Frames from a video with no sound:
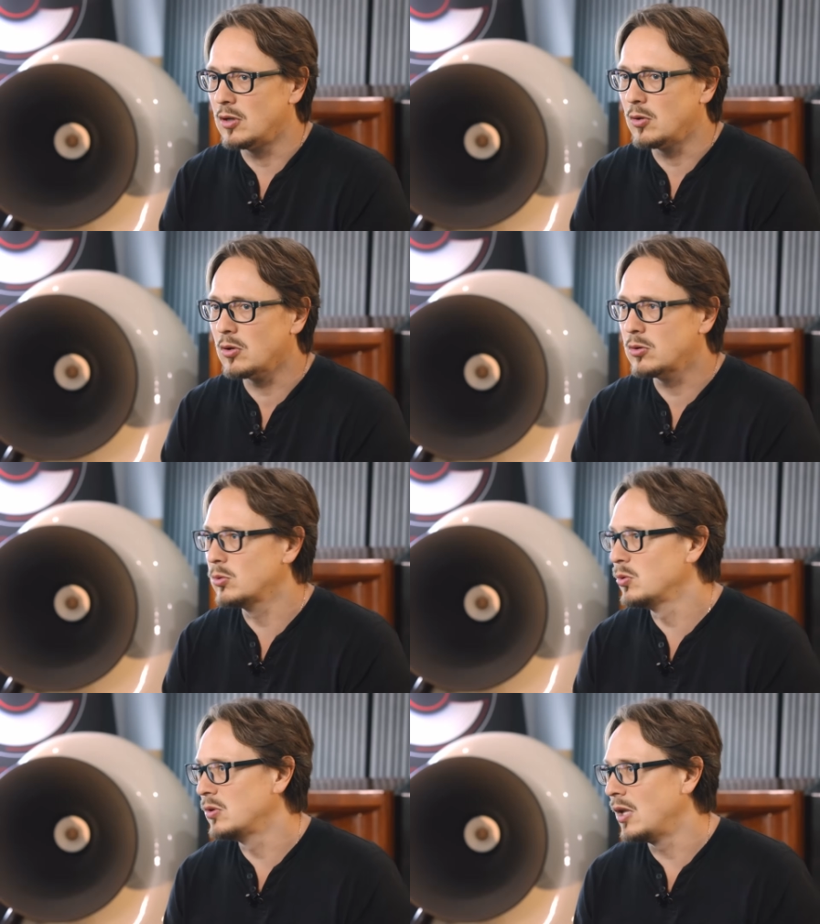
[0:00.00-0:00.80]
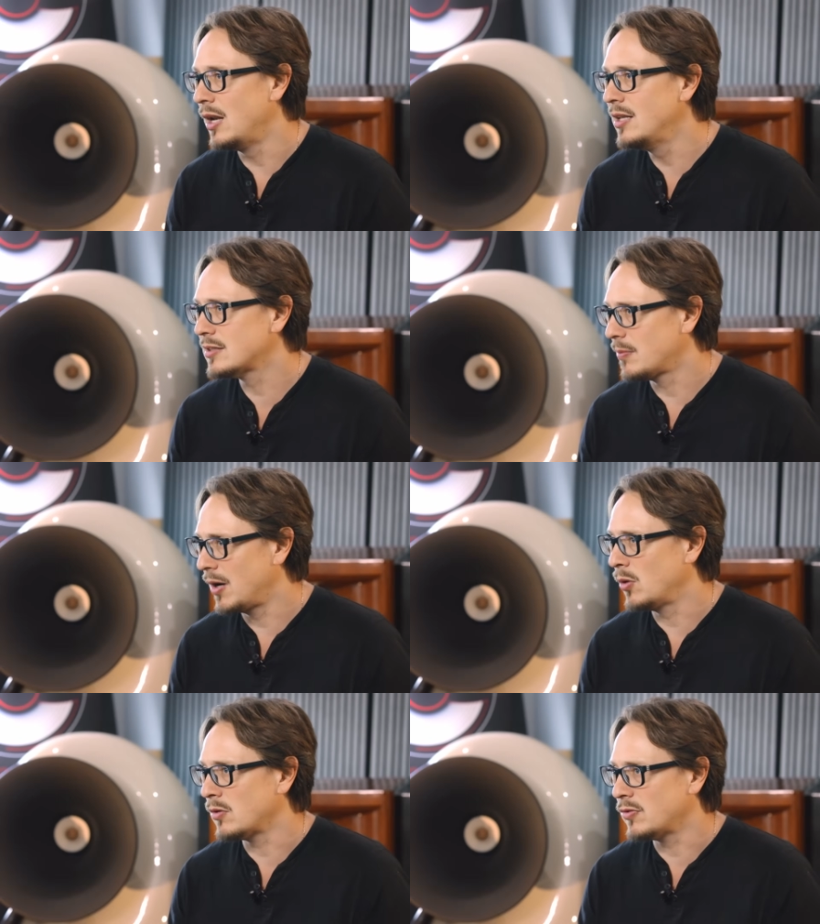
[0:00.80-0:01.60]
in order to do the least
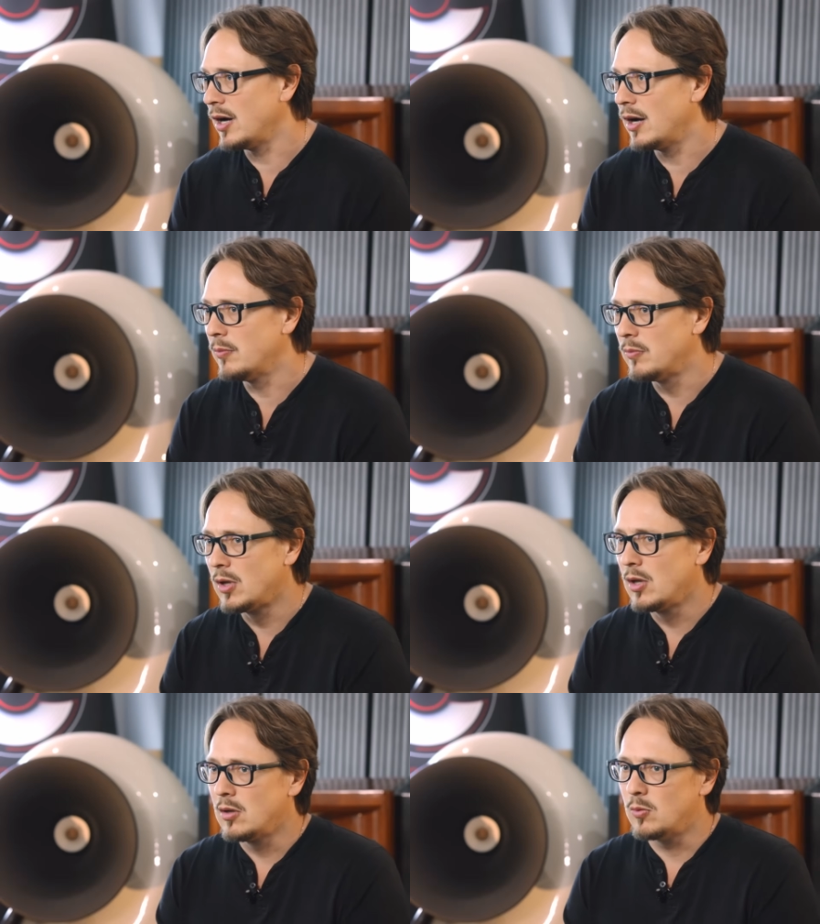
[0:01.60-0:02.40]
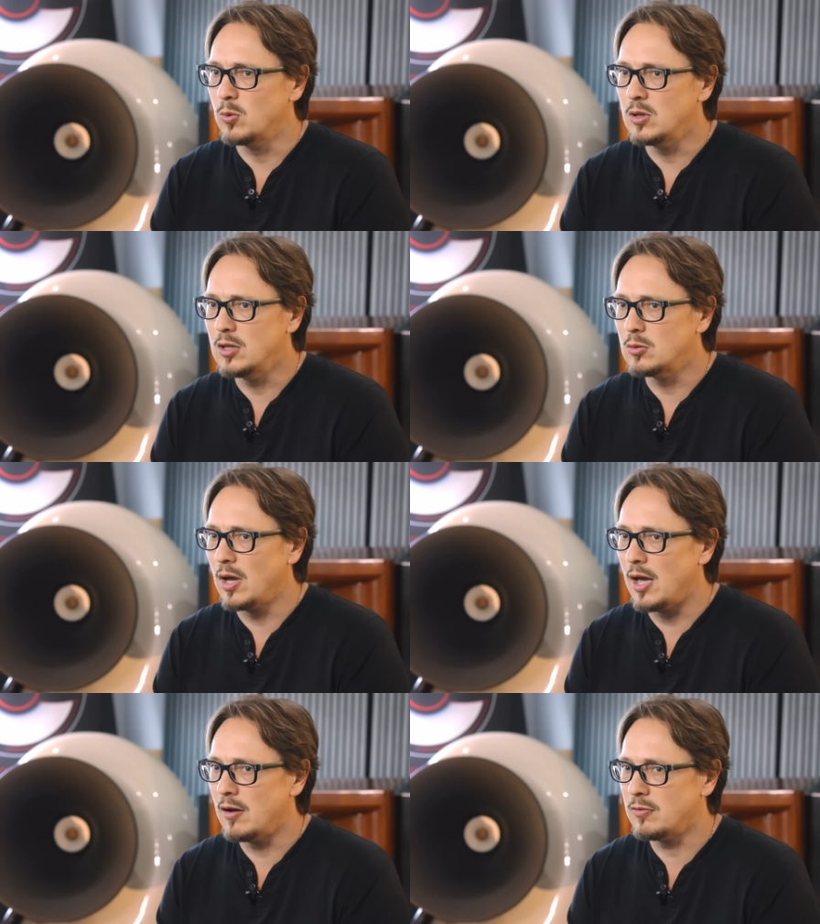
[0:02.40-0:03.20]
amount of harm, we need to
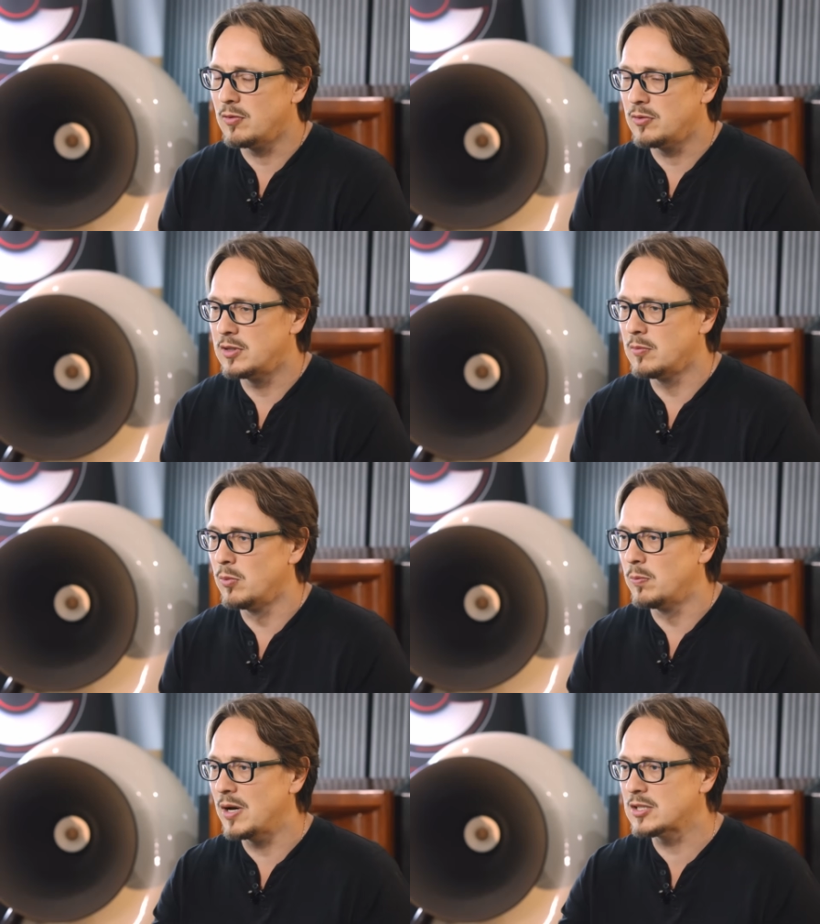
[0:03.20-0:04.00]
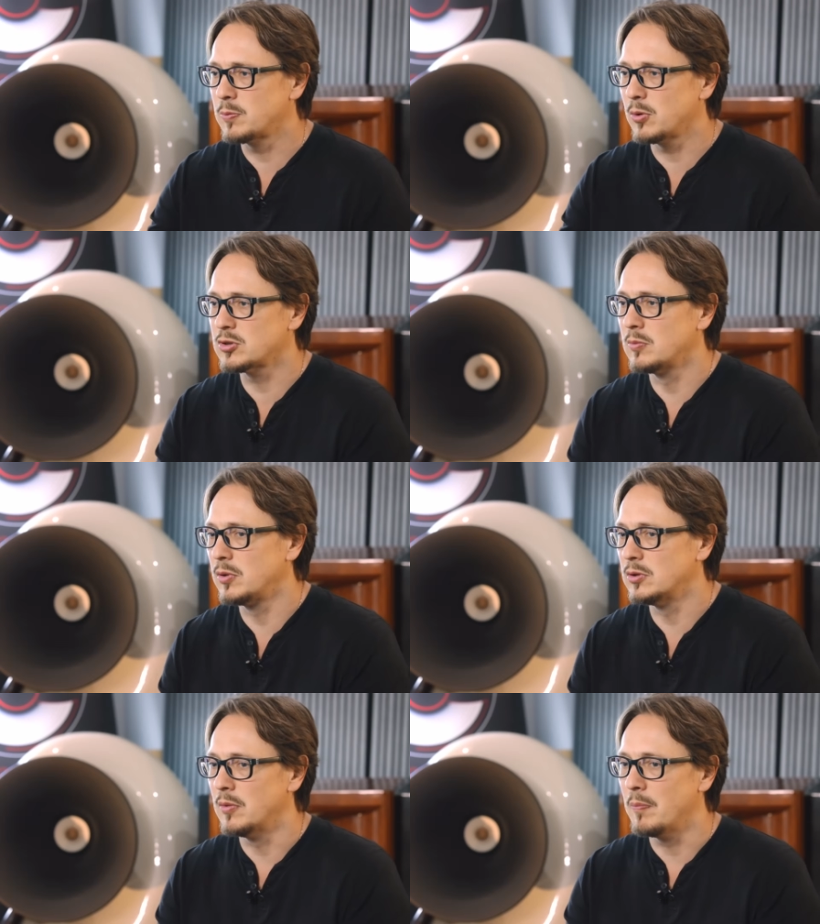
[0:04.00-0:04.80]
have the best
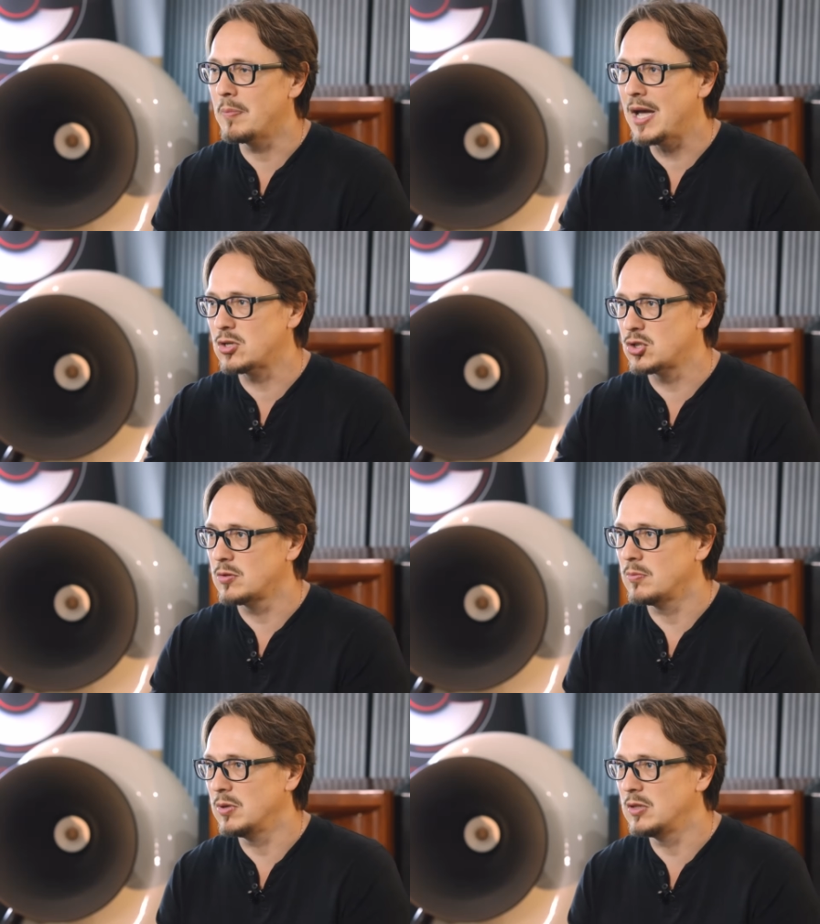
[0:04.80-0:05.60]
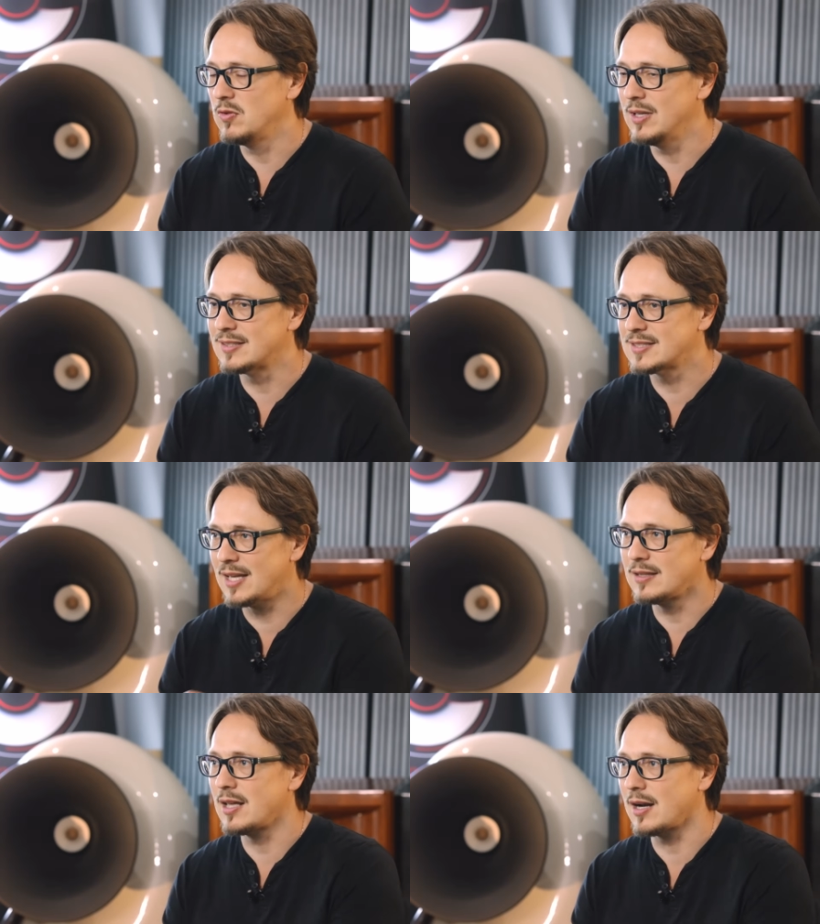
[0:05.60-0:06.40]
possible match between
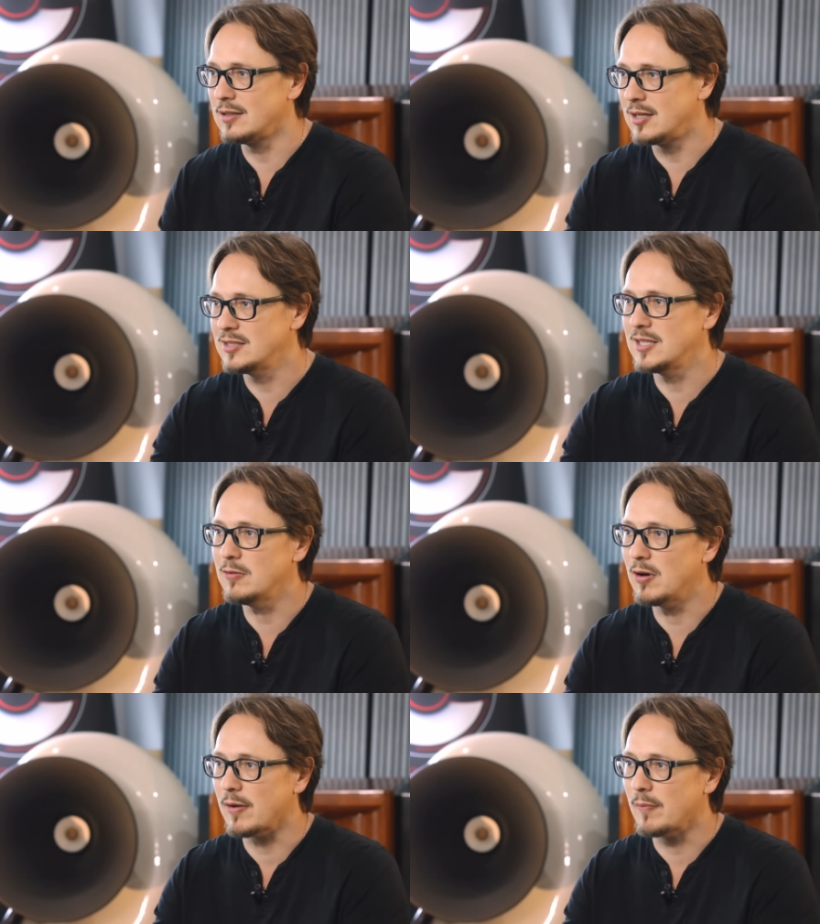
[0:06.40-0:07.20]
sender and receiver.